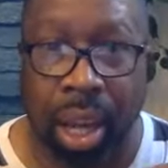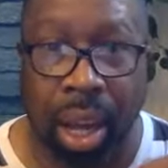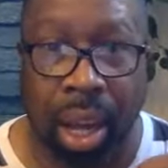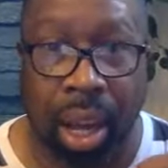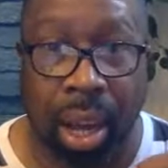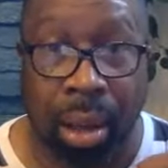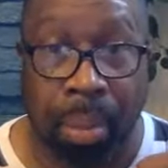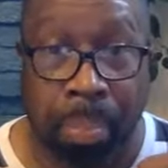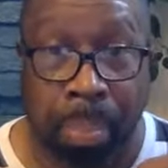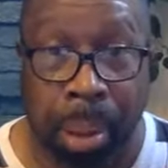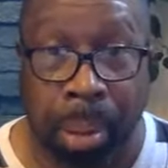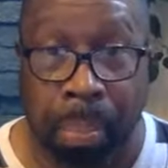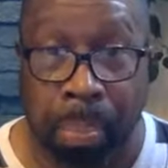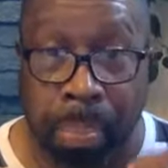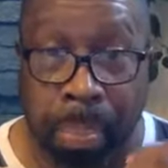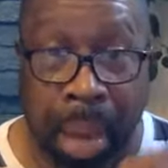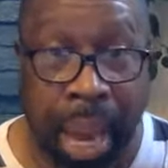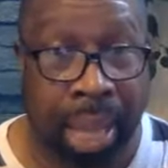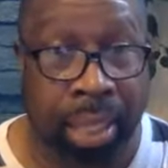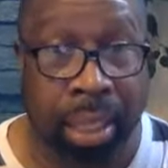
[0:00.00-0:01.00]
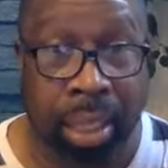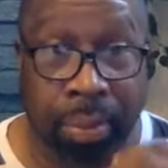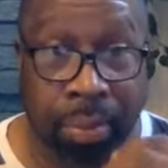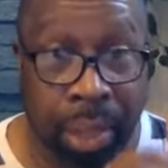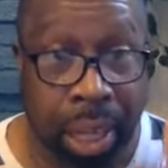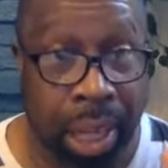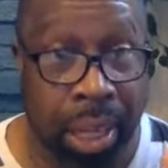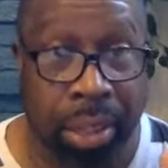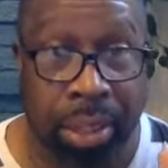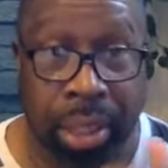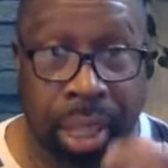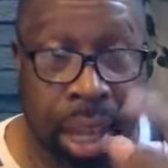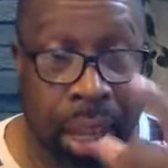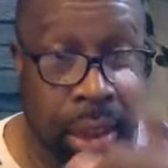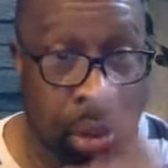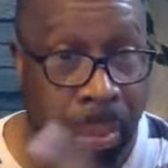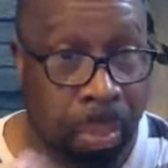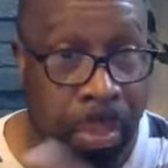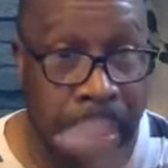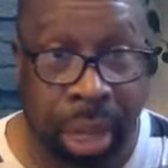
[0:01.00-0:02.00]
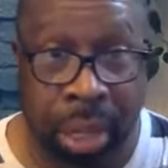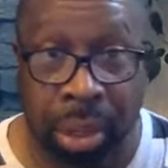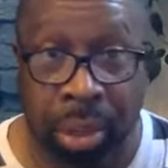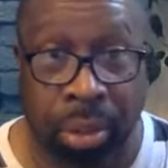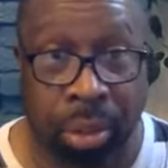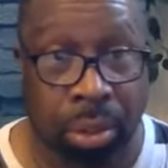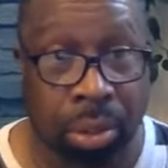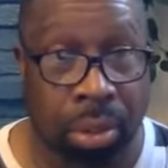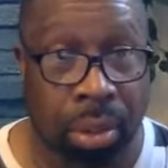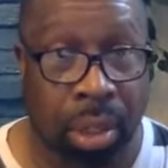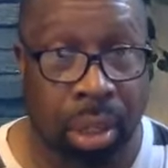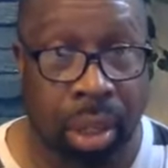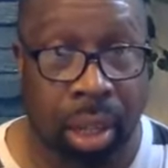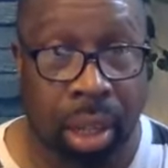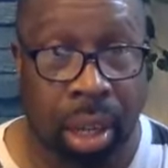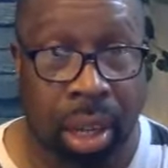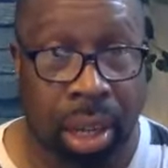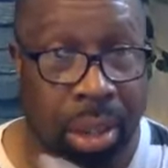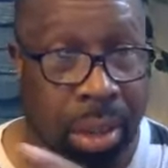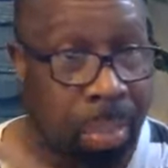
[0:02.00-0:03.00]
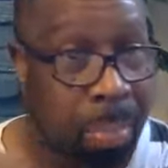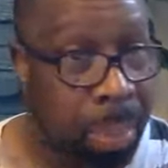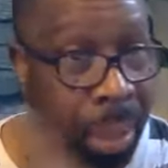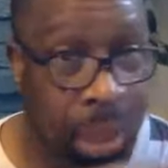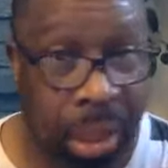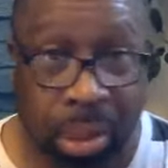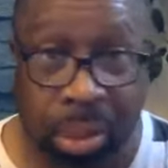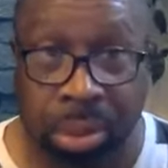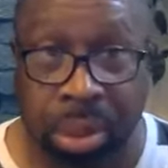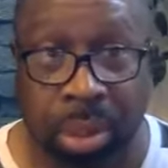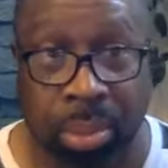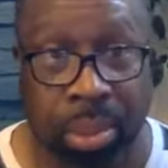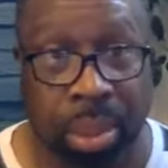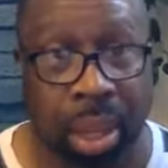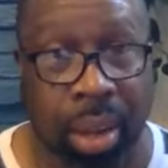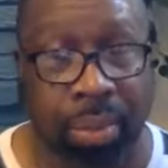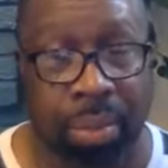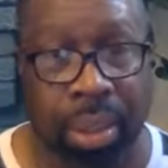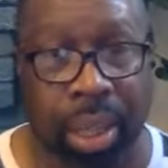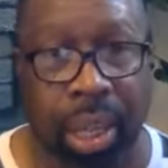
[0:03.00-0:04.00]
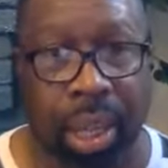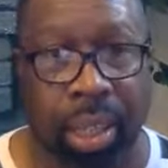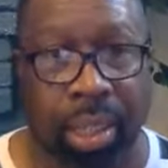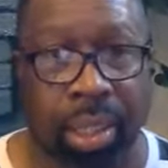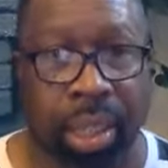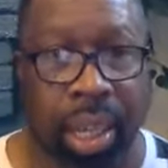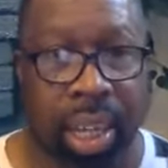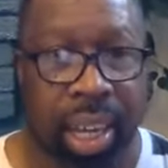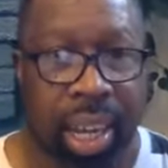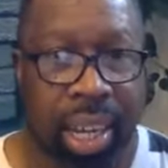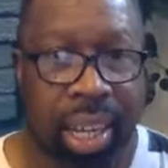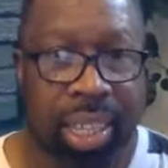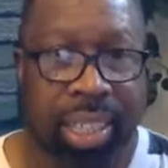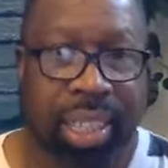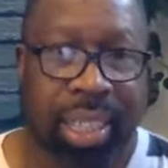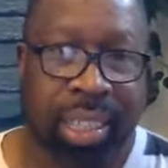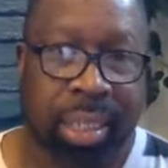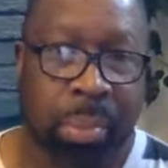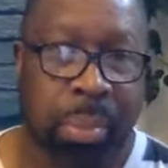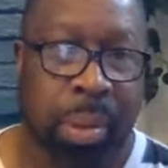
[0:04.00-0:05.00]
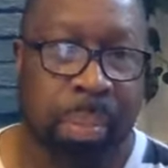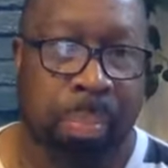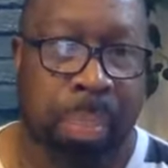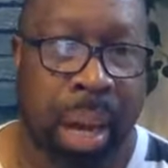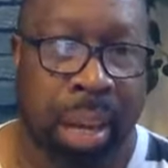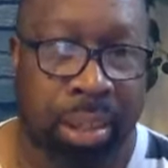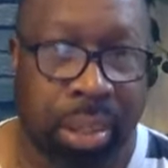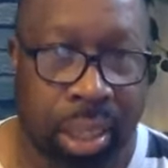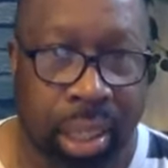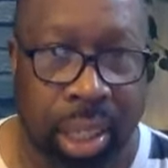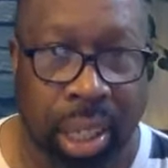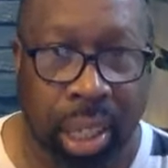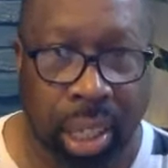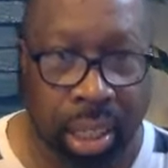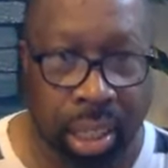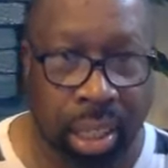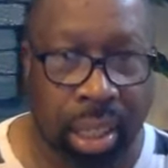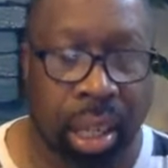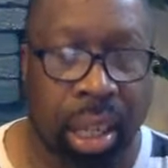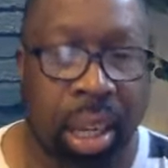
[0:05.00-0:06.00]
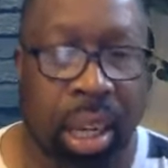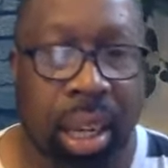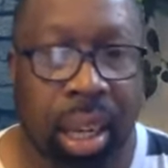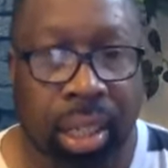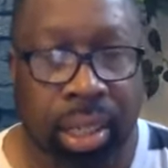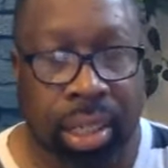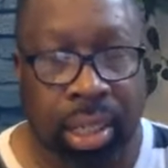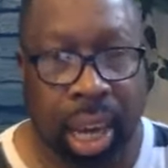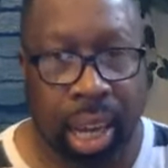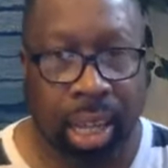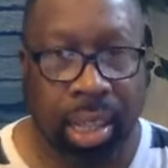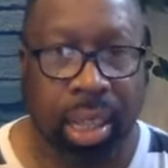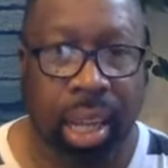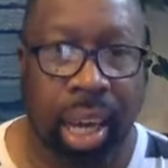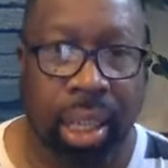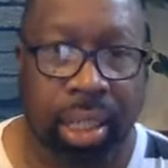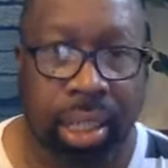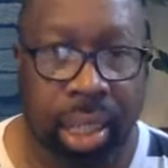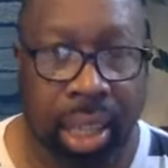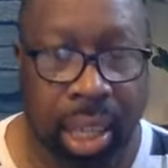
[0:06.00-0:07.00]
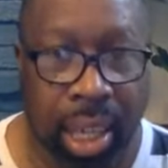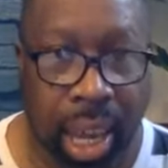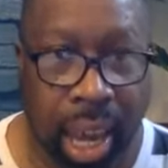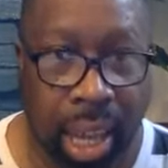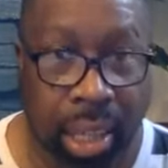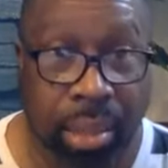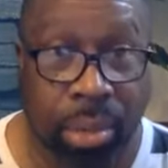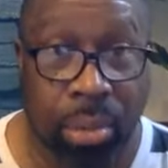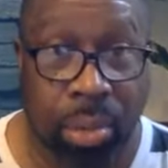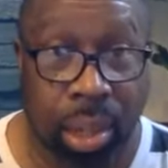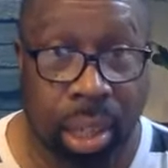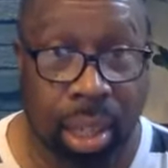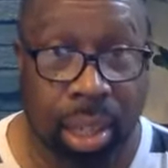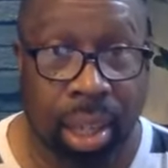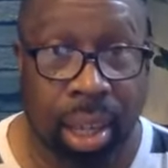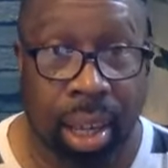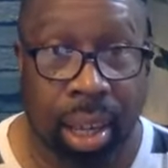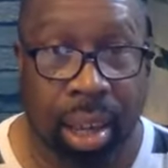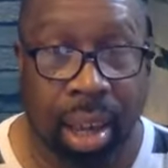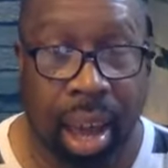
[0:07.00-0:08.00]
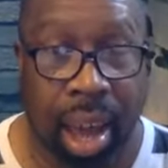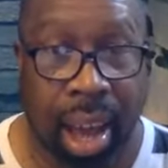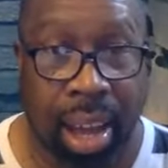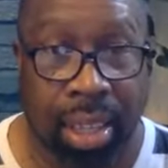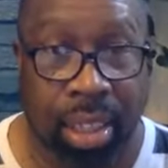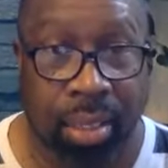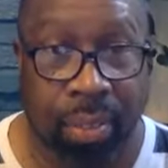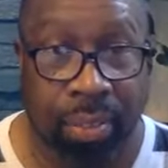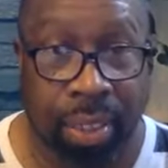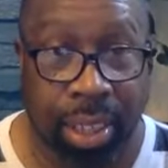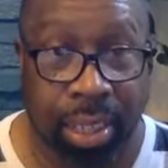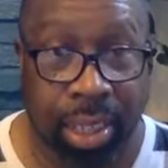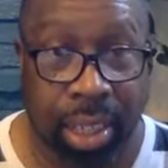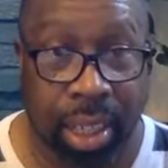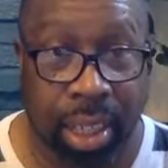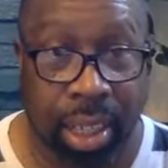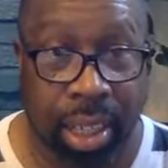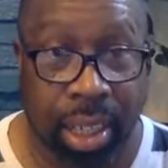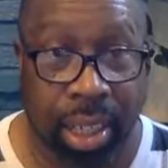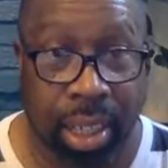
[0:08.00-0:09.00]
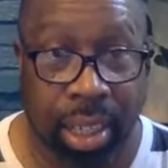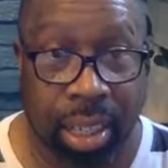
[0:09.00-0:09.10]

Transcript: uh, patch of years that you've been through. You've been through some tough things. And he says, I'm about to heal psychologically as well as physically.